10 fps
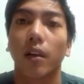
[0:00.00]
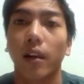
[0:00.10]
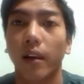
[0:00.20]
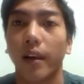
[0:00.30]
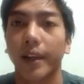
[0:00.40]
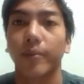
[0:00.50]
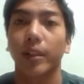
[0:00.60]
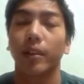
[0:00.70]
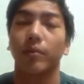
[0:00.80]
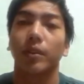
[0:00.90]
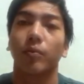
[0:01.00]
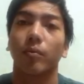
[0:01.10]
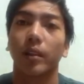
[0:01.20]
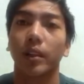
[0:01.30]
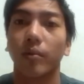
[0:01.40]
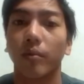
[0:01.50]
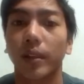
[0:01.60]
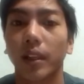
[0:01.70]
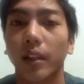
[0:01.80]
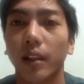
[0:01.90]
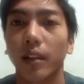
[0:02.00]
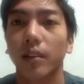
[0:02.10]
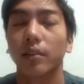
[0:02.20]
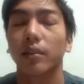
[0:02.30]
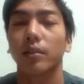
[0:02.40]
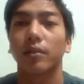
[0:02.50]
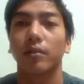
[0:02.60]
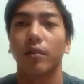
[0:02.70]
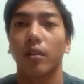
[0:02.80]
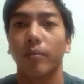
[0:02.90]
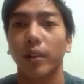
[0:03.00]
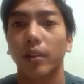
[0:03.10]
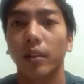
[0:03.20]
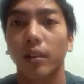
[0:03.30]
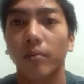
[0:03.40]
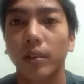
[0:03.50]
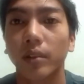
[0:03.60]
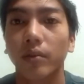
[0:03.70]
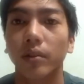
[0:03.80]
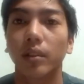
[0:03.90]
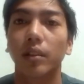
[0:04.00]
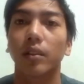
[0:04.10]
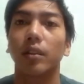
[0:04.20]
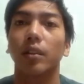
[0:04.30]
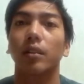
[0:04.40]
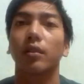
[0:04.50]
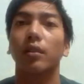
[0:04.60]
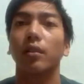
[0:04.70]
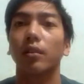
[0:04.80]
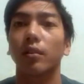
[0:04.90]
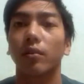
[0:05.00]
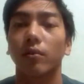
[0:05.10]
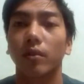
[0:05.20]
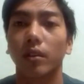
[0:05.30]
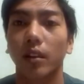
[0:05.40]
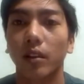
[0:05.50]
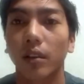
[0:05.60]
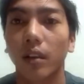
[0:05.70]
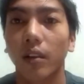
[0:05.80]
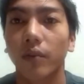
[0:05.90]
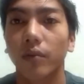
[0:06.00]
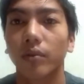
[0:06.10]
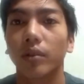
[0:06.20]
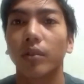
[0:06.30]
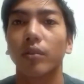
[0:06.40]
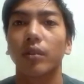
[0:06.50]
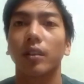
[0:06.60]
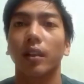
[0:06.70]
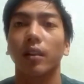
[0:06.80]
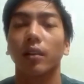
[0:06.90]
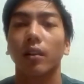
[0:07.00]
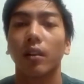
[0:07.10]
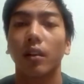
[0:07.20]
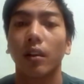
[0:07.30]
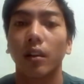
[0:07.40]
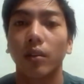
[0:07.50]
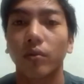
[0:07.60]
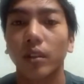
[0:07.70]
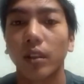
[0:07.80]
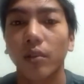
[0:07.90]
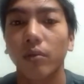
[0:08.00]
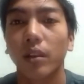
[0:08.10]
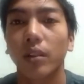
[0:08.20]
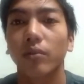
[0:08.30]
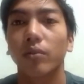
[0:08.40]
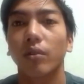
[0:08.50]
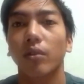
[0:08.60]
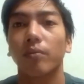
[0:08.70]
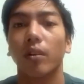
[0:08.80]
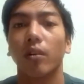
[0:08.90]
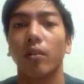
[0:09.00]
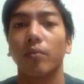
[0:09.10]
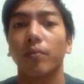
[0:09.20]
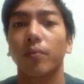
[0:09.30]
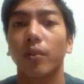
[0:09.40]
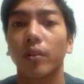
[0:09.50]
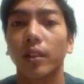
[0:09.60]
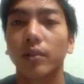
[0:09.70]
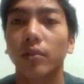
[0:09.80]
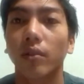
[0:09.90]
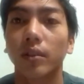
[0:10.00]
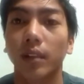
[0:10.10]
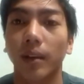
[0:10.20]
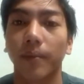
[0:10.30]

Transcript: Hi, my name is Muhammad TAHA, matric number 06D80 19F2039. Today I would like to talk about prudence concept.